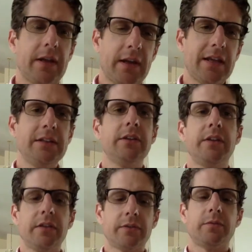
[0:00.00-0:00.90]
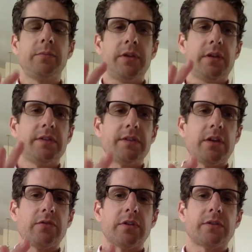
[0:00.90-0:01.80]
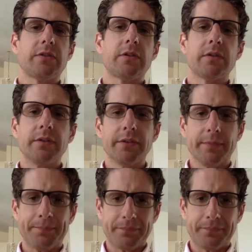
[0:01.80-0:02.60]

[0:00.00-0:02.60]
And ideally, this would be concentric circles.